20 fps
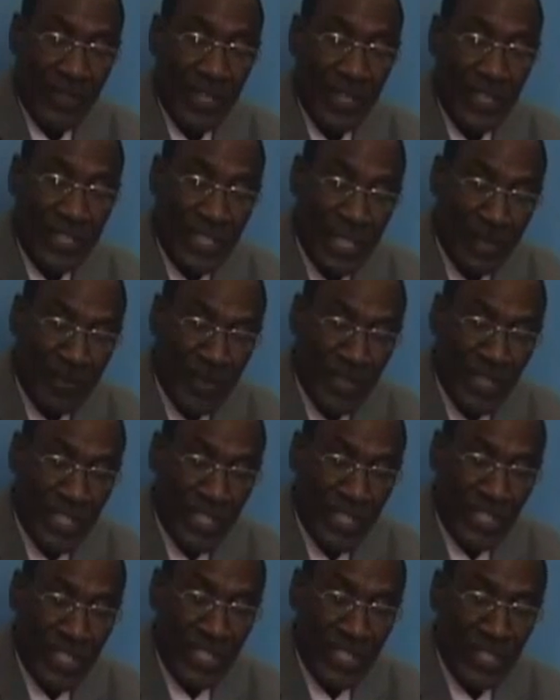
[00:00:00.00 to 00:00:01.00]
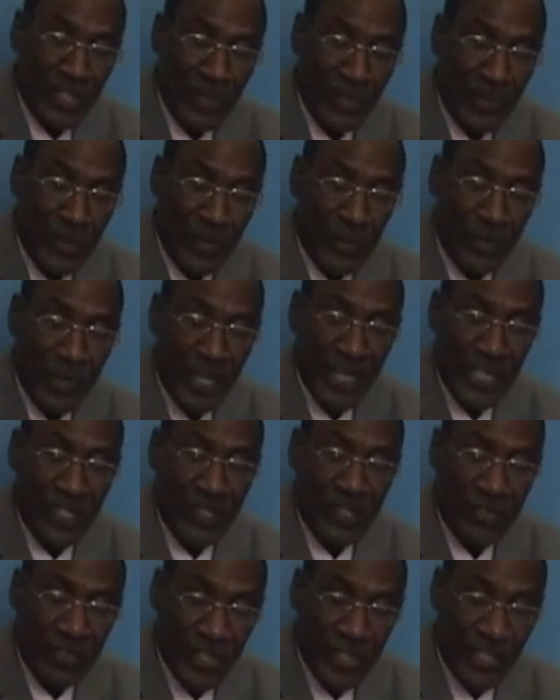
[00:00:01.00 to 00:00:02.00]
the termination of
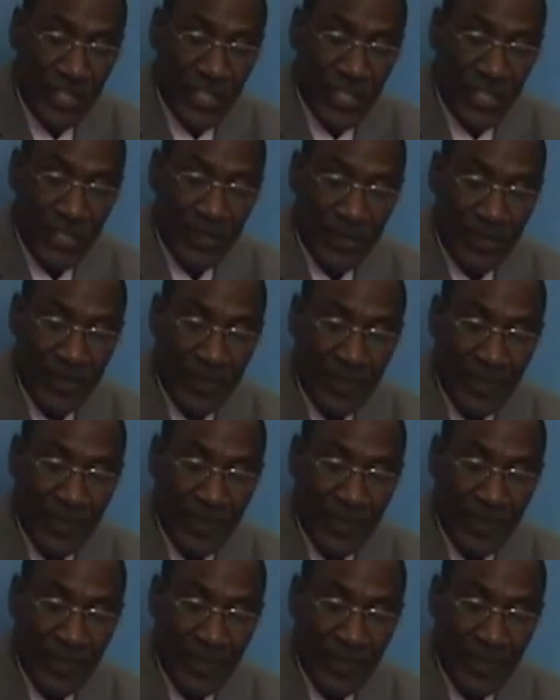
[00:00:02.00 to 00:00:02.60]
a treaty